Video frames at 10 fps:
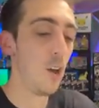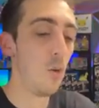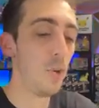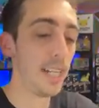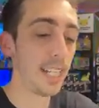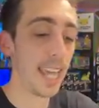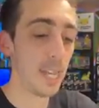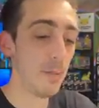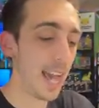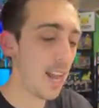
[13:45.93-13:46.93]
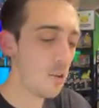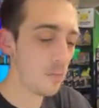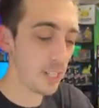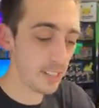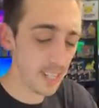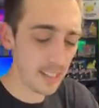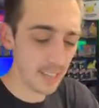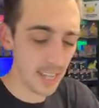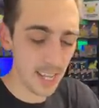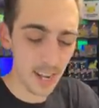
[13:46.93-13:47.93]
when it came out, but since
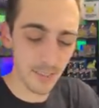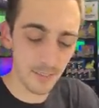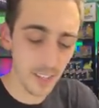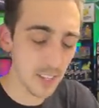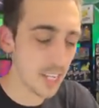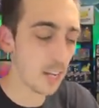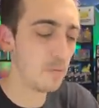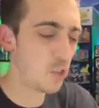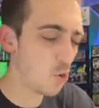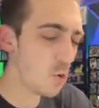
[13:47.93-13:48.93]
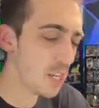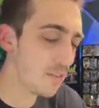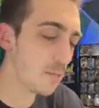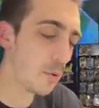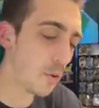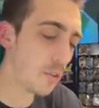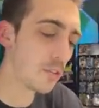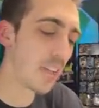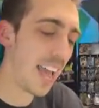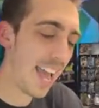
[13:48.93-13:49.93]
then I feel like a majority of the
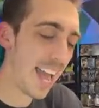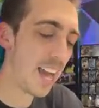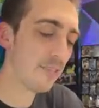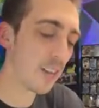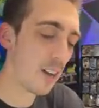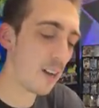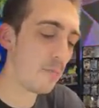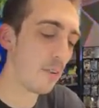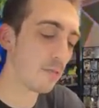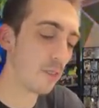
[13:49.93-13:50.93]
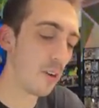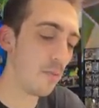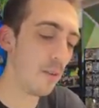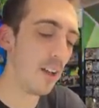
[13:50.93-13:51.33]
pulls have come from